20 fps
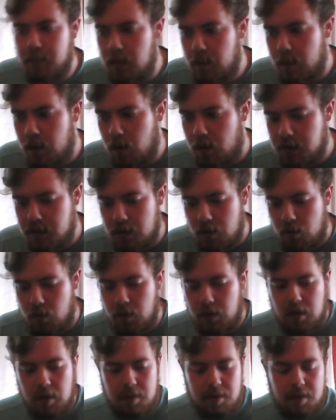To be honest, I
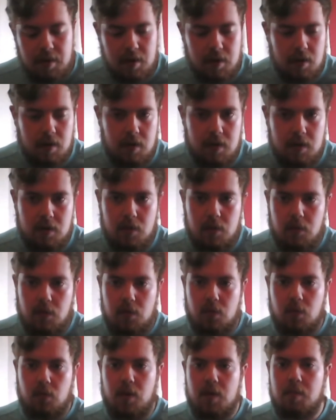want Keith Lee to
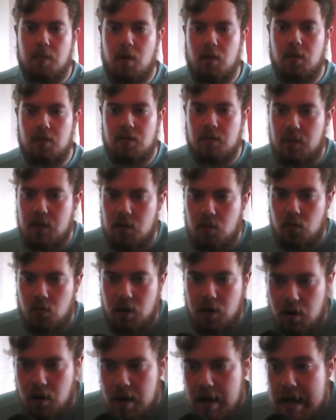win both and be the
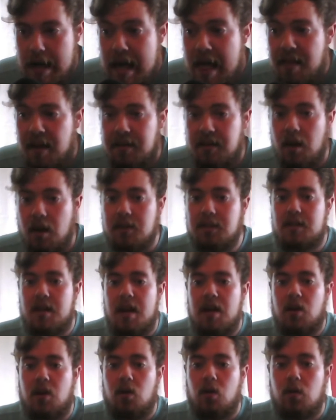winner that does
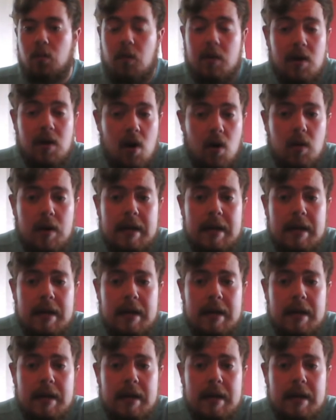take Cole, but